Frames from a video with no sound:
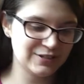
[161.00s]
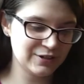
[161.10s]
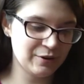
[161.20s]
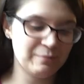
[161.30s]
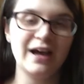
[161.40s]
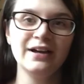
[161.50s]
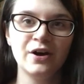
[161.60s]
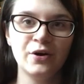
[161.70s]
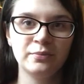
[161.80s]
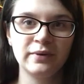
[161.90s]
so I'm back
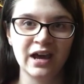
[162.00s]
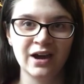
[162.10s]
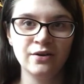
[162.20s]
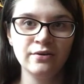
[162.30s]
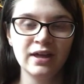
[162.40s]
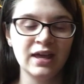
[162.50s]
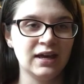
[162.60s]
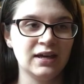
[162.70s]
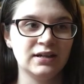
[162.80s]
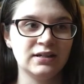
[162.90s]
home now
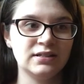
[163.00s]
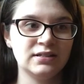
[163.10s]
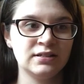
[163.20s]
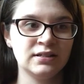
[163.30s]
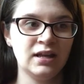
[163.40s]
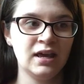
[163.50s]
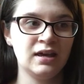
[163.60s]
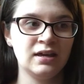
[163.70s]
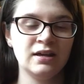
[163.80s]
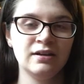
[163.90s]
and
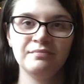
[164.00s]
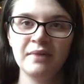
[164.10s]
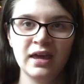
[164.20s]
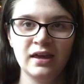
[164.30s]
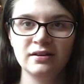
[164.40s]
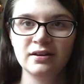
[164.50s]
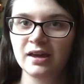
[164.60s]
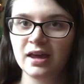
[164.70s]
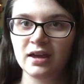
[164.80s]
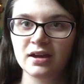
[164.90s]
Nate ate
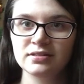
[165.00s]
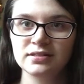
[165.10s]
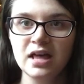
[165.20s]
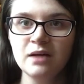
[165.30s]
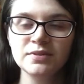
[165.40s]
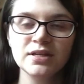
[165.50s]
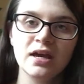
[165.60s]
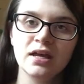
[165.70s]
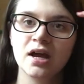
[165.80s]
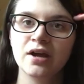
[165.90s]
and slept
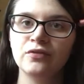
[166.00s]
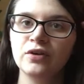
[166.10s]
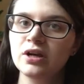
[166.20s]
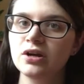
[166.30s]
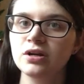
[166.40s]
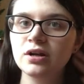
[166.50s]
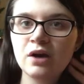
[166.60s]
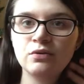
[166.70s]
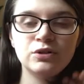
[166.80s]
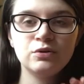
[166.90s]
and I figured I
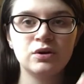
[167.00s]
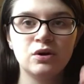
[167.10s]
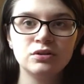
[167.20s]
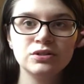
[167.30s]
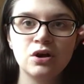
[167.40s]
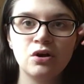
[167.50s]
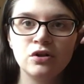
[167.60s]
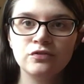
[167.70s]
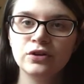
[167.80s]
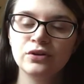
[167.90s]
would do an Ulta
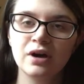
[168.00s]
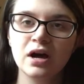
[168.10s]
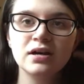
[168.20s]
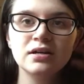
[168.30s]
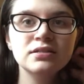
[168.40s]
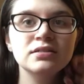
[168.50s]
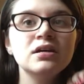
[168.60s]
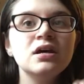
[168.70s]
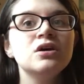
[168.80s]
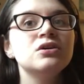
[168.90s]
haul for you guys.
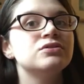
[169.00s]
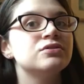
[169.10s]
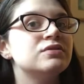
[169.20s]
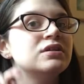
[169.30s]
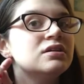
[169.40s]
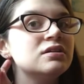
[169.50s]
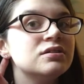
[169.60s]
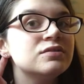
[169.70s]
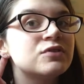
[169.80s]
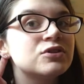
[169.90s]
So
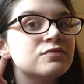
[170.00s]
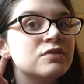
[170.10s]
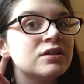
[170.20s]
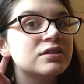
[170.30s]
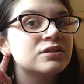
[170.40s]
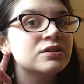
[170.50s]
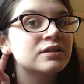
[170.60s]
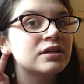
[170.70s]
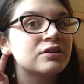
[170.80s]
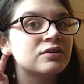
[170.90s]
these, first of all, these are
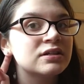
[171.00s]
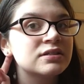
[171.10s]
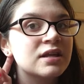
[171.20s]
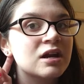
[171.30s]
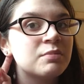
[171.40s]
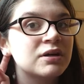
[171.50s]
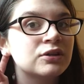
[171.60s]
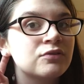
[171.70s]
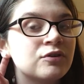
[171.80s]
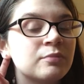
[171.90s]
the earrings that I picked
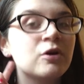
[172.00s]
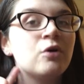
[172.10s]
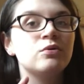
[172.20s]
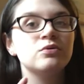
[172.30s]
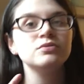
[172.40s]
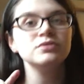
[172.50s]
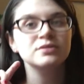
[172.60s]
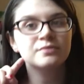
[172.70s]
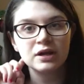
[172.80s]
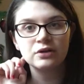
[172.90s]
up from Kohl's.
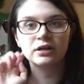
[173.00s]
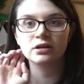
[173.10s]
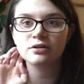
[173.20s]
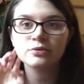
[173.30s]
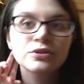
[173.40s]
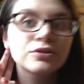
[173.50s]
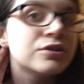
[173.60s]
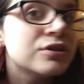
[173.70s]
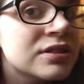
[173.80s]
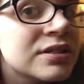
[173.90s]
I'll get closer so
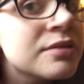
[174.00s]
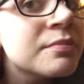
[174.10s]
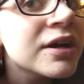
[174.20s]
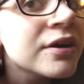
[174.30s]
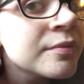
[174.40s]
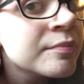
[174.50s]
you can see them better.